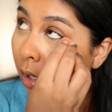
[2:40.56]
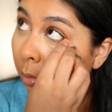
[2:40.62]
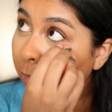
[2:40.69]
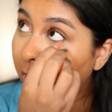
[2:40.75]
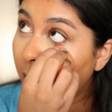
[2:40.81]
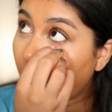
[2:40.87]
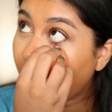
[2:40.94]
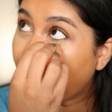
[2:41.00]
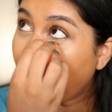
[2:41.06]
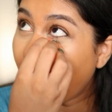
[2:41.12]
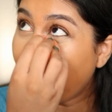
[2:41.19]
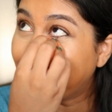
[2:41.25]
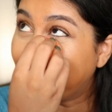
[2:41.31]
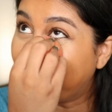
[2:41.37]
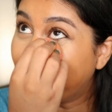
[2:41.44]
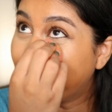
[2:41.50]
I mean, I
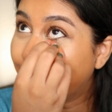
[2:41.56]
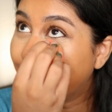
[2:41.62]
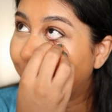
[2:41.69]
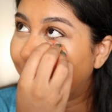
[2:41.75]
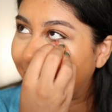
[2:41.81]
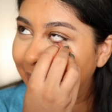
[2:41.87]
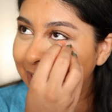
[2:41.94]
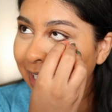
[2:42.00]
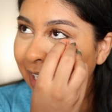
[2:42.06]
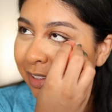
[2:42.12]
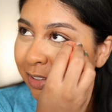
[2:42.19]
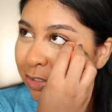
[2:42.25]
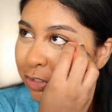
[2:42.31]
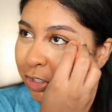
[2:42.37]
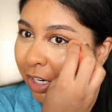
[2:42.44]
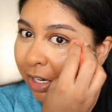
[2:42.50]
can't always
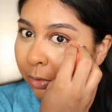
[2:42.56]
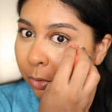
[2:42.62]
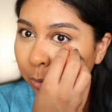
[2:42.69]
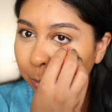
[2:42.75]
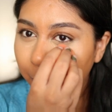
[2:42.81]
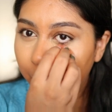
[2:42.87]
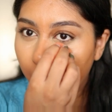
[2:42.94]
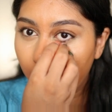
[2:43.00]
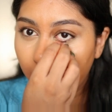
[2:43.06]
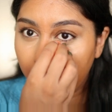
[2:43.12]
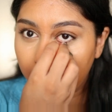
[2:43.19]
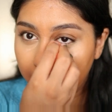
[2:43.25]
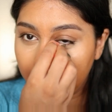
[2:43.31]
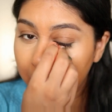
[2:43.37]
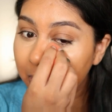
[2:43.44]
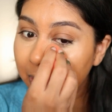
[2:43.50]
get the shade on
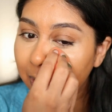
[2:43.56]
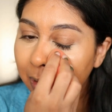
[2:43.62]
point.